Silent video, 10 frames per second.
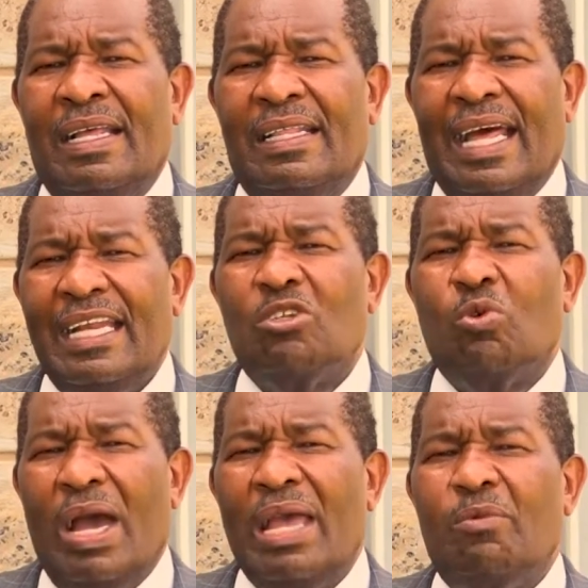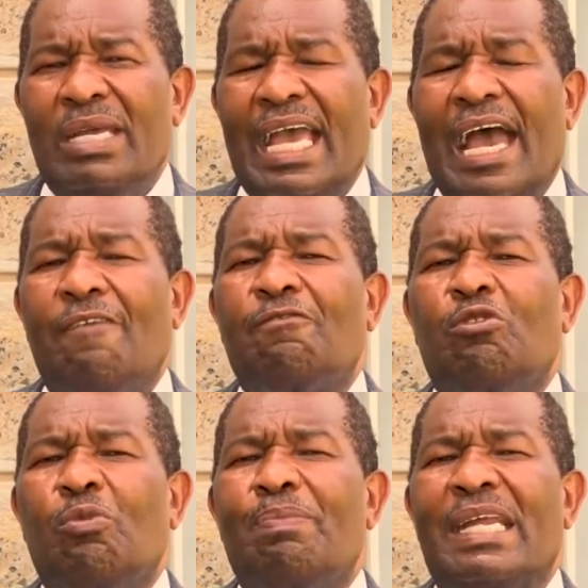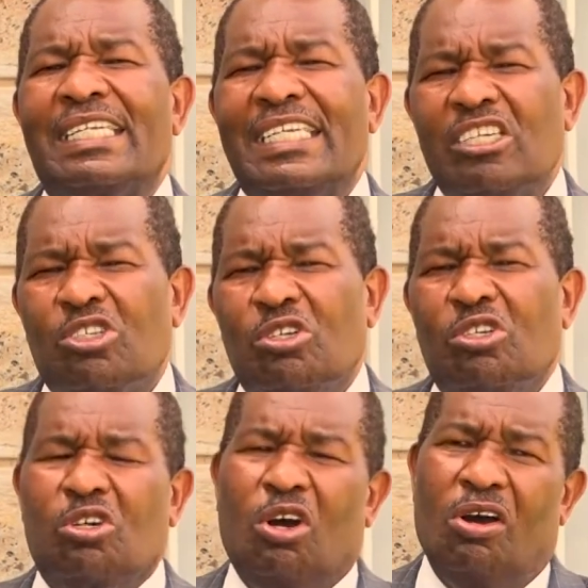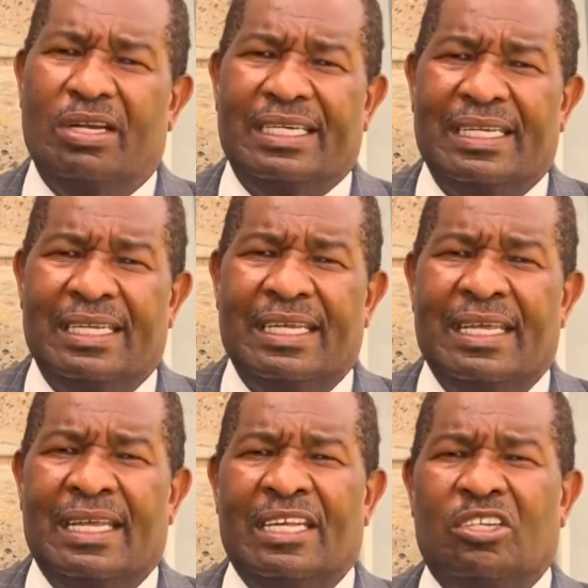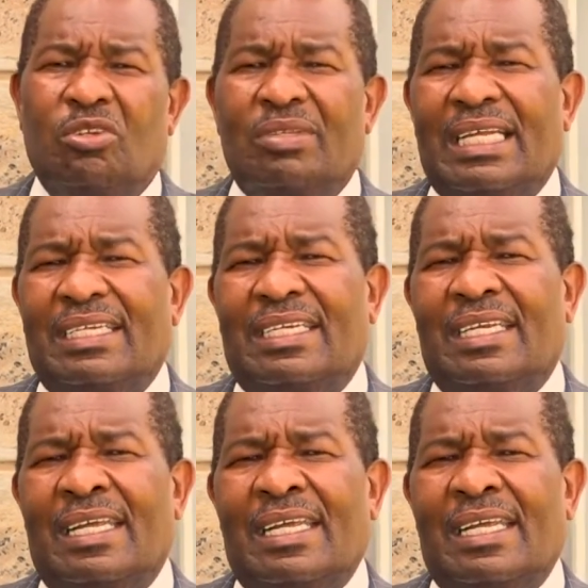that is why we have to petition God so that